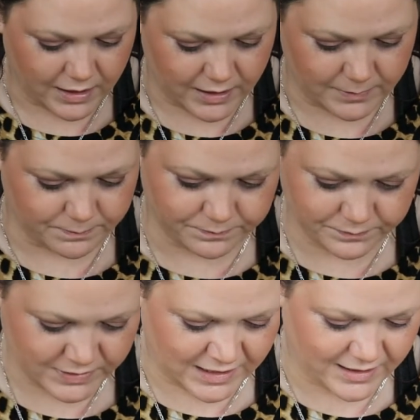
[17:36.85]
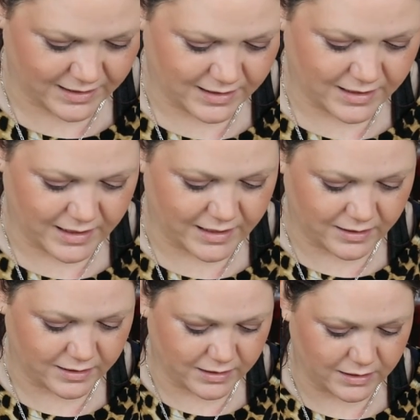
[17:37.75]
and
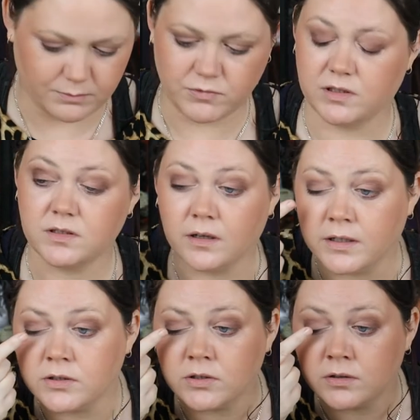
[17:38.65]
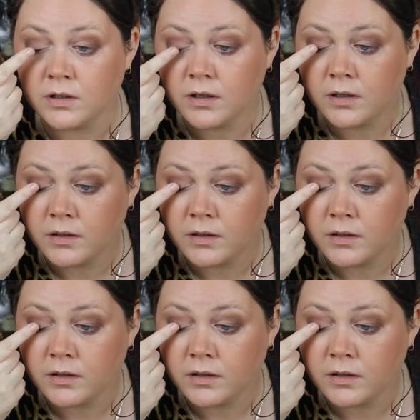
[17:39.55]
I am just going to